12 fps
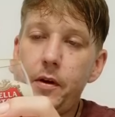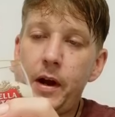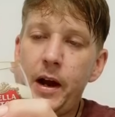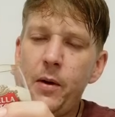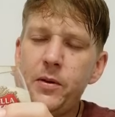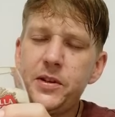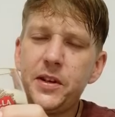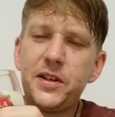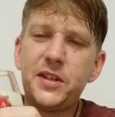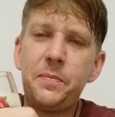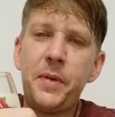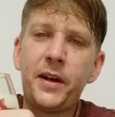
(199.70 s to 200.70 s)
I was
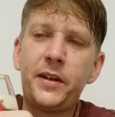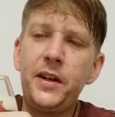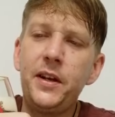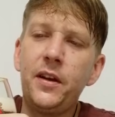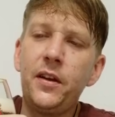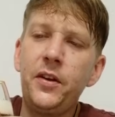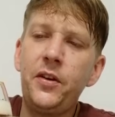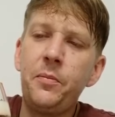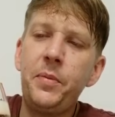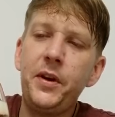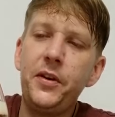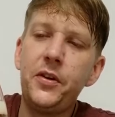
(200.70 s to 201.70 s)
expecting a
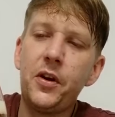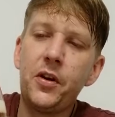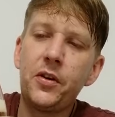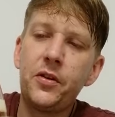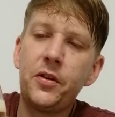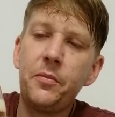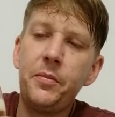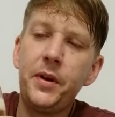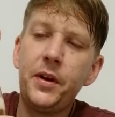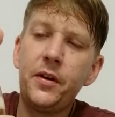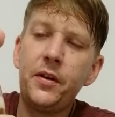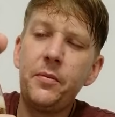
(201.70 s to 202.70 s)
little bit darker
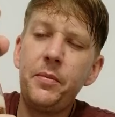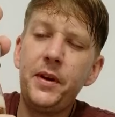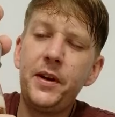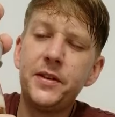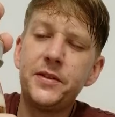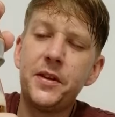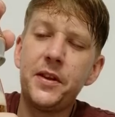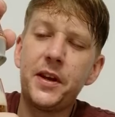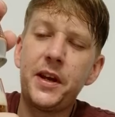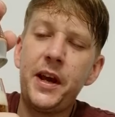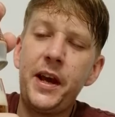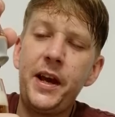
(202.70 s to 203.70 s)
beer because of the
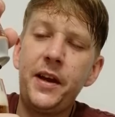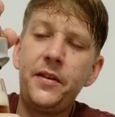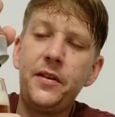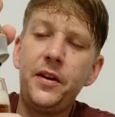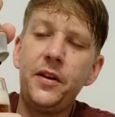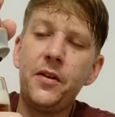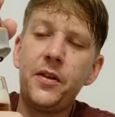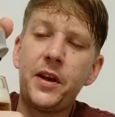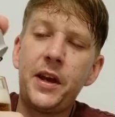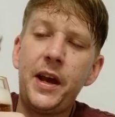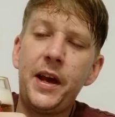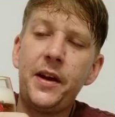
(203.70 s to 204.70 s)
can. You know, the
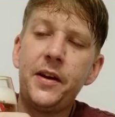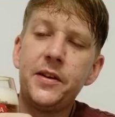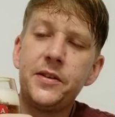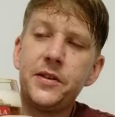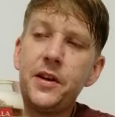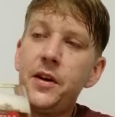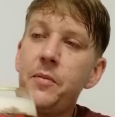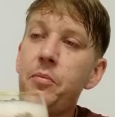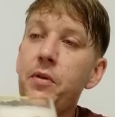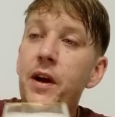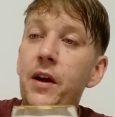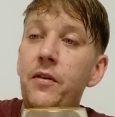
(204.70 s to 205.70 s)
can is
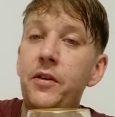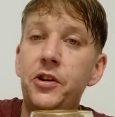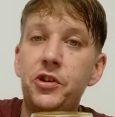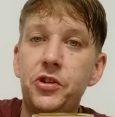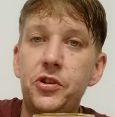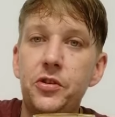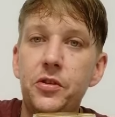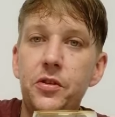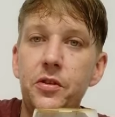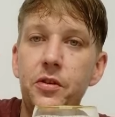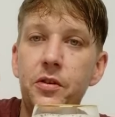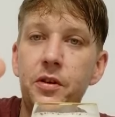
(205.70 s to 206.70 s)
brownish
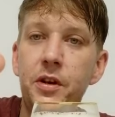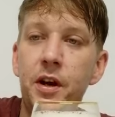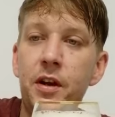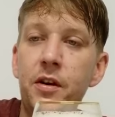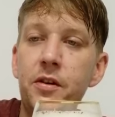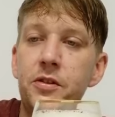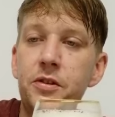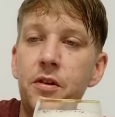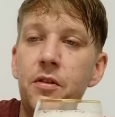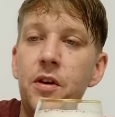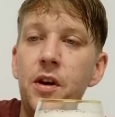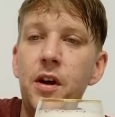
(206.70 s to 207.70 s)
color,
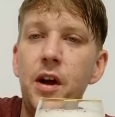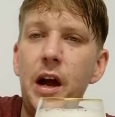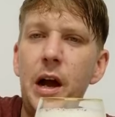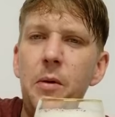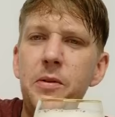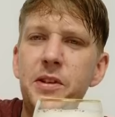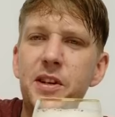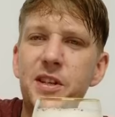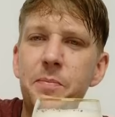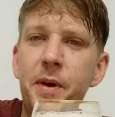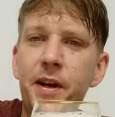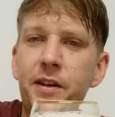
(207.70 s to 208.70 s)
so I was
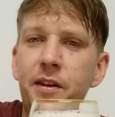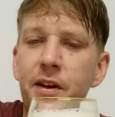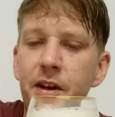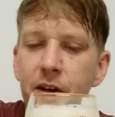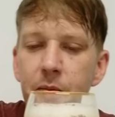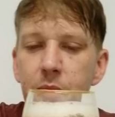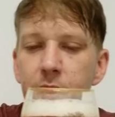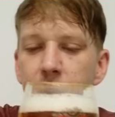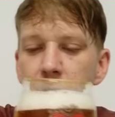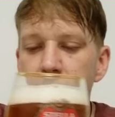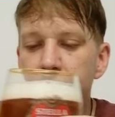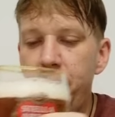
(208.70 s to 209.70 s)
expecting like a
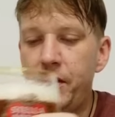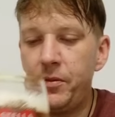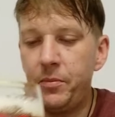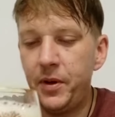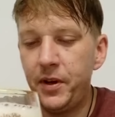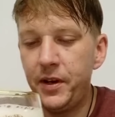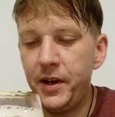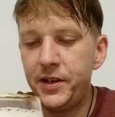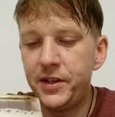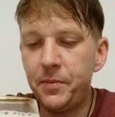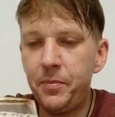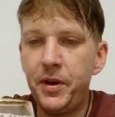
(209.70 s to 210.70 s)
brown ale, but
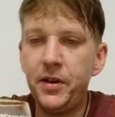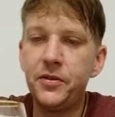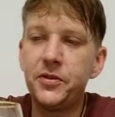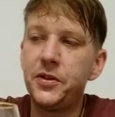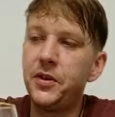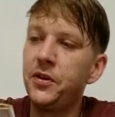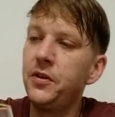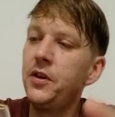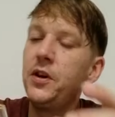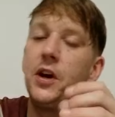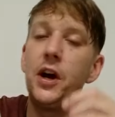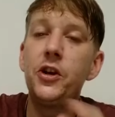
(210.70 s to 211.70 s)
it's a Pilsner,
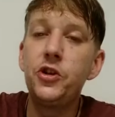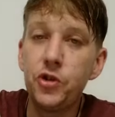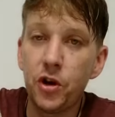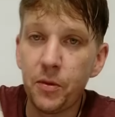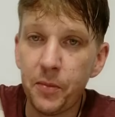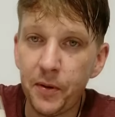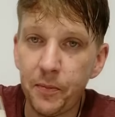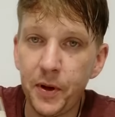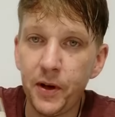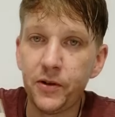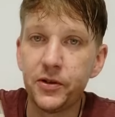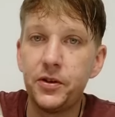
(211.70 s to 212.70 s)
a German
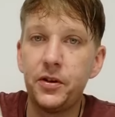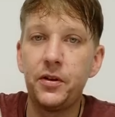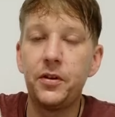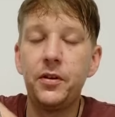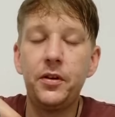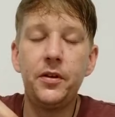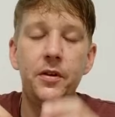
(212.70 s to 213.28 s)
Pilsner.